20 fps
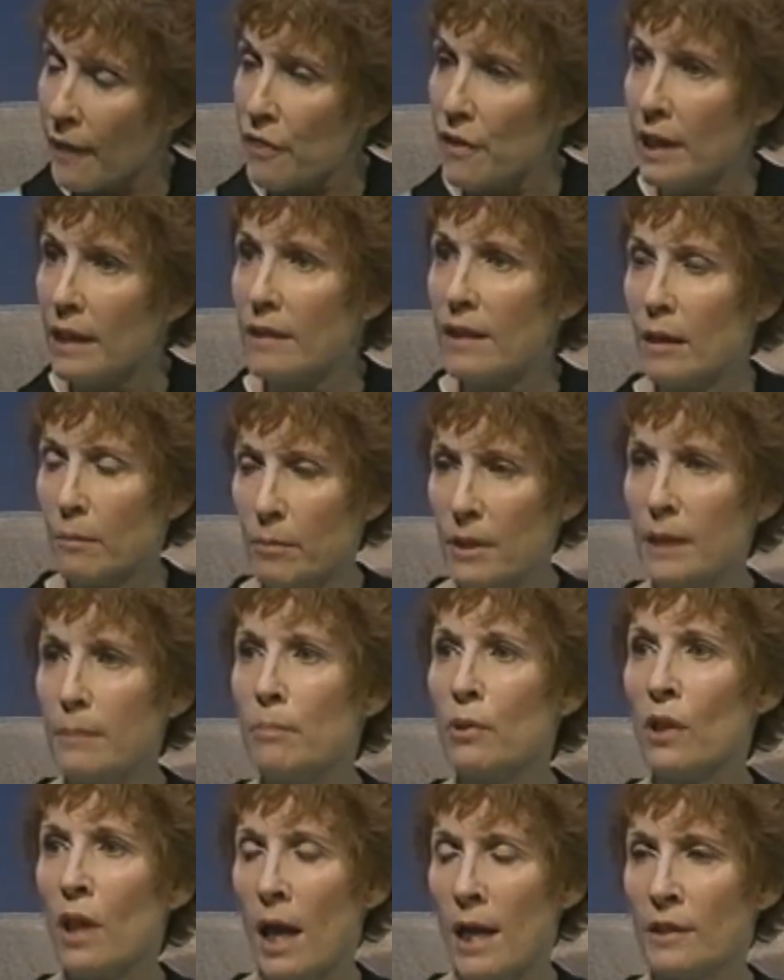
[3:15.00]
not think that
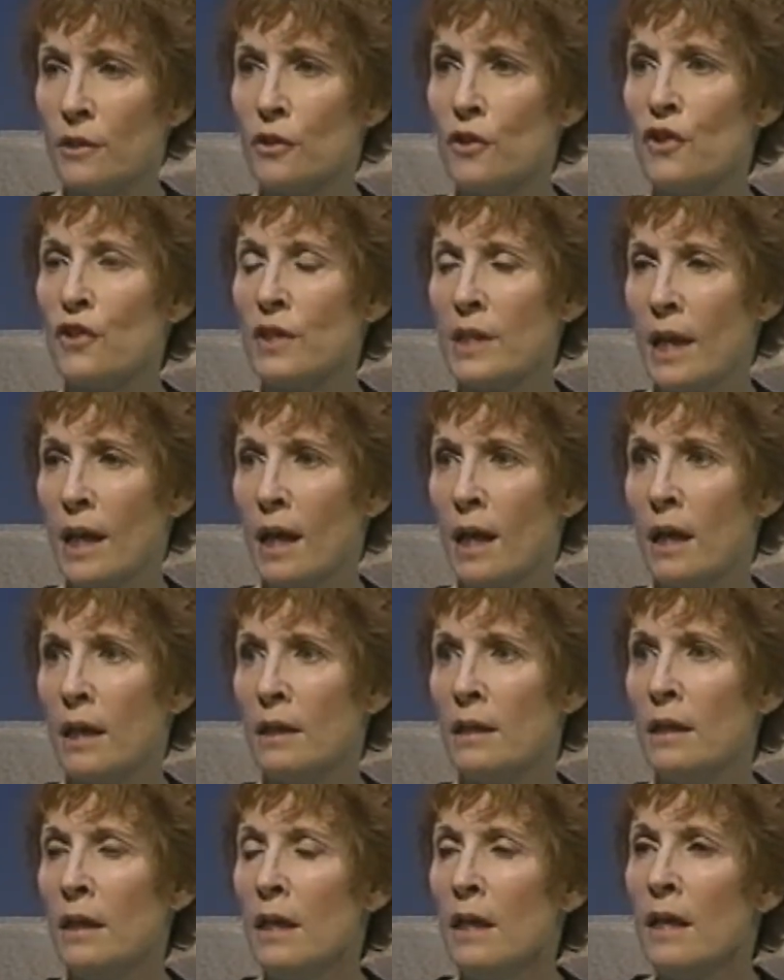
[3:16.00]
people
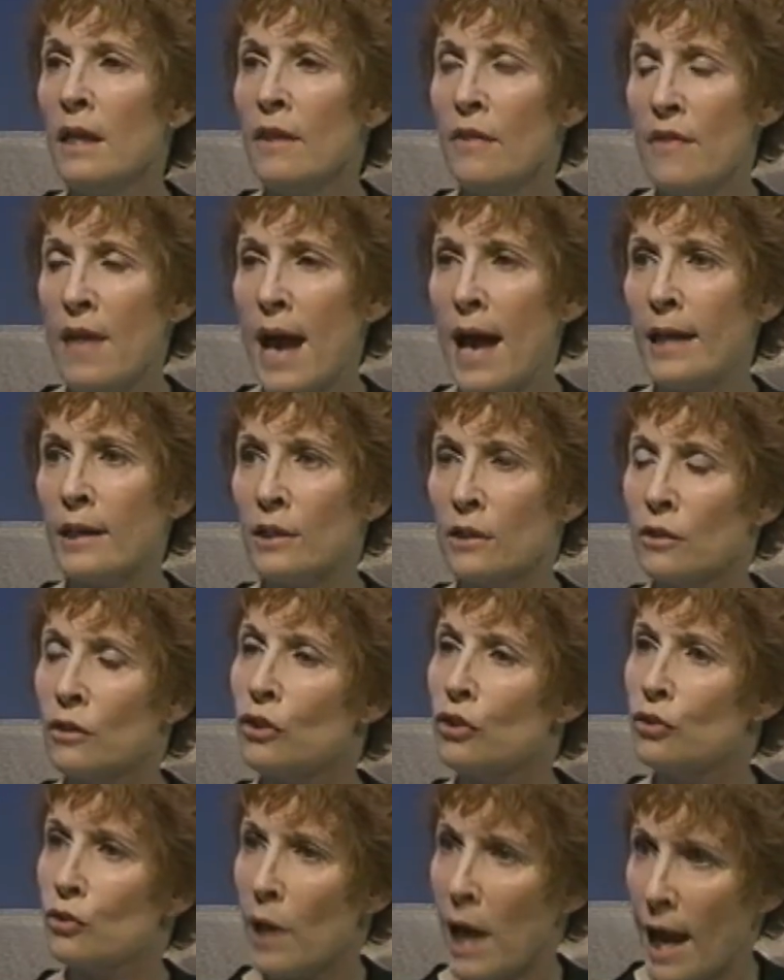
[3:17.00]
understand that
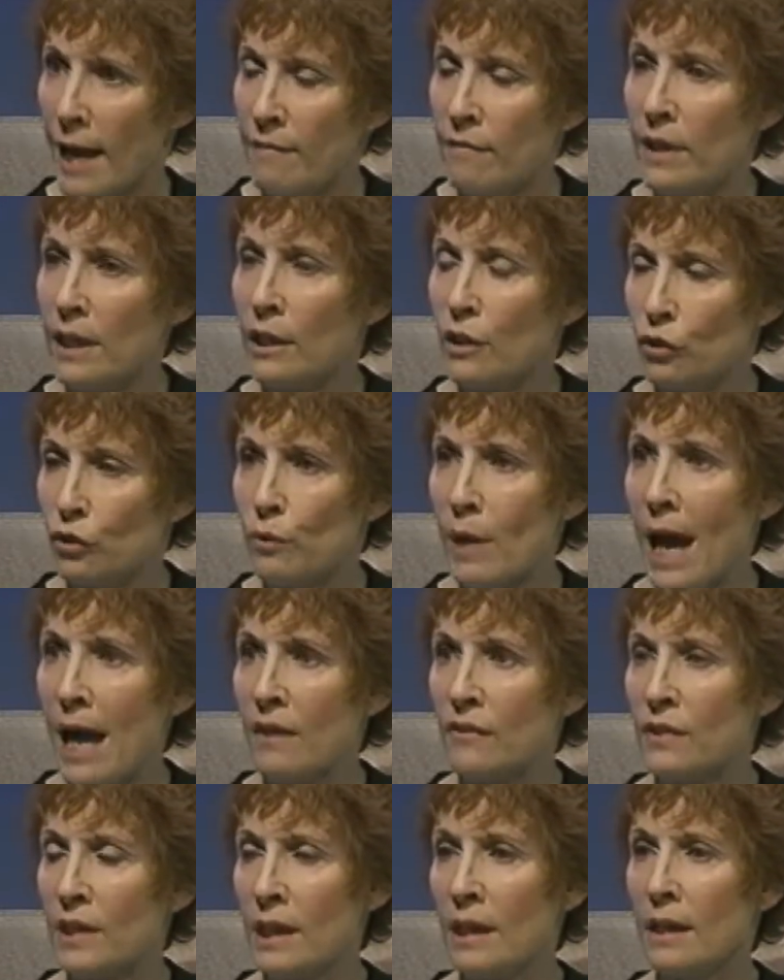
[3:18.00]
driving
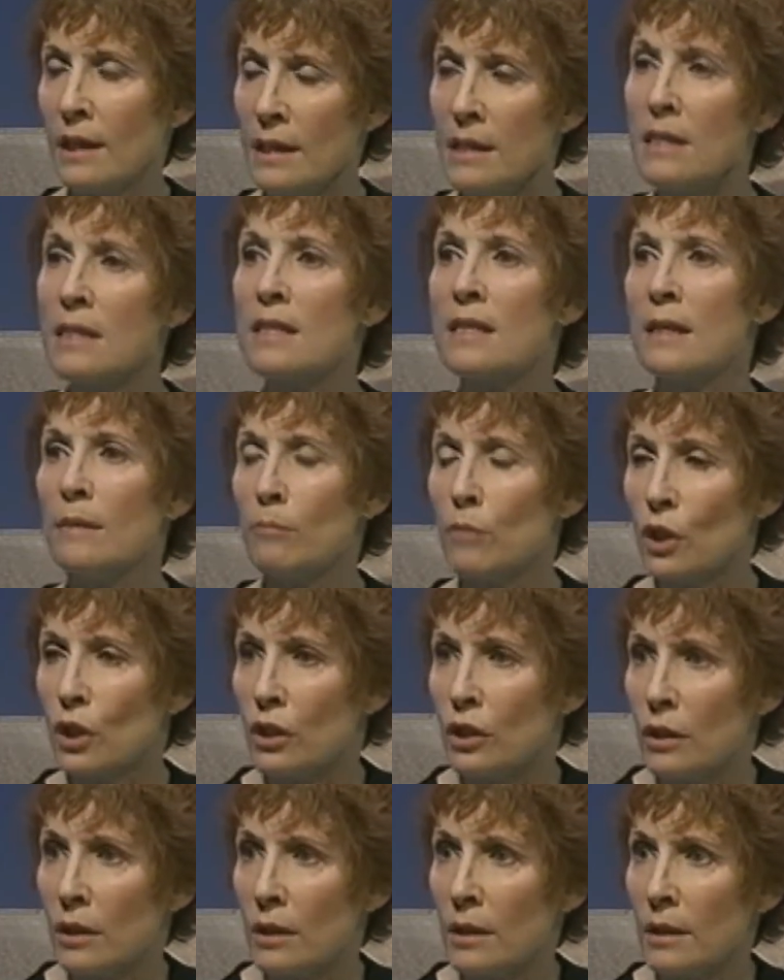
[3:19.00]
drowsy is
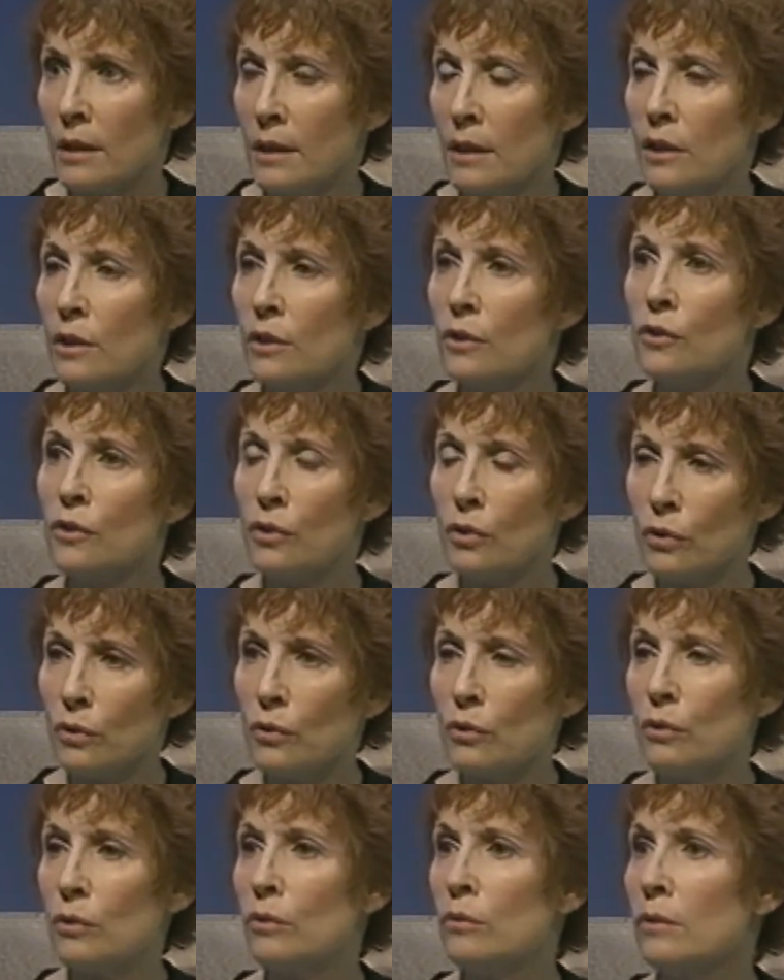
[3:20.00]
similar
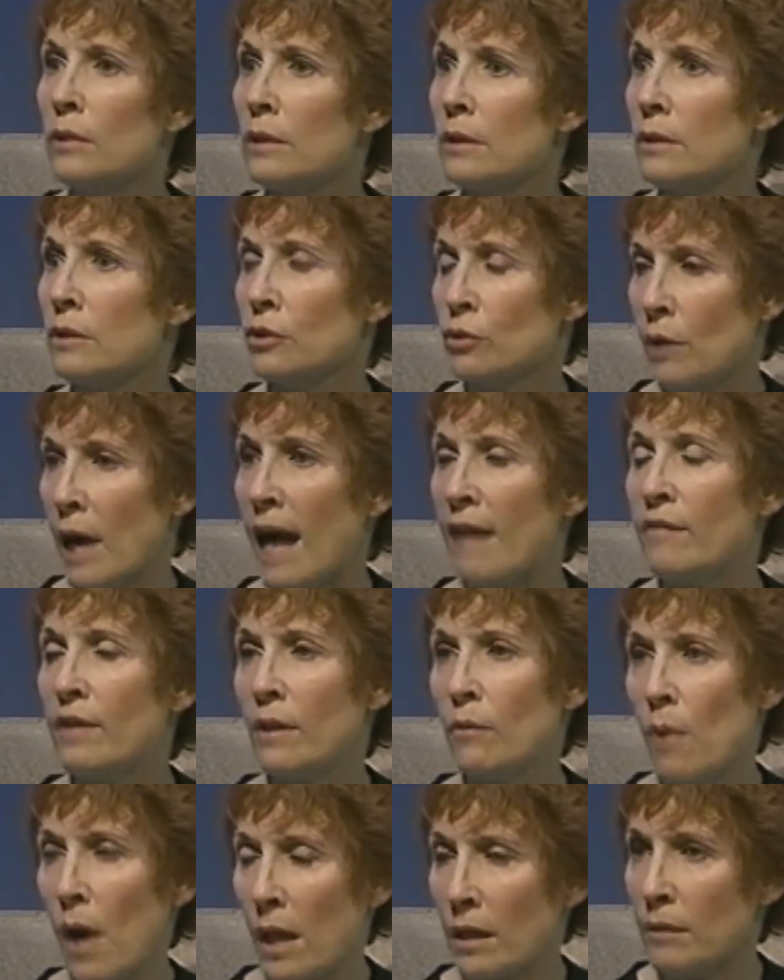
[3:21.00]
to
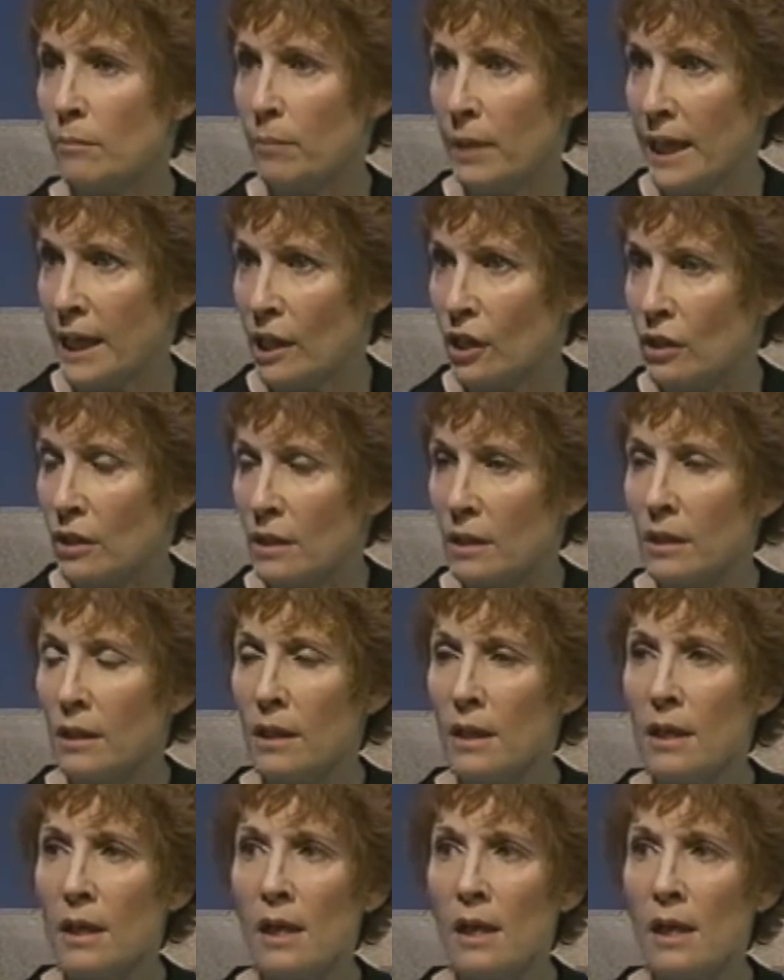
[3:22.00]
driving while impaired.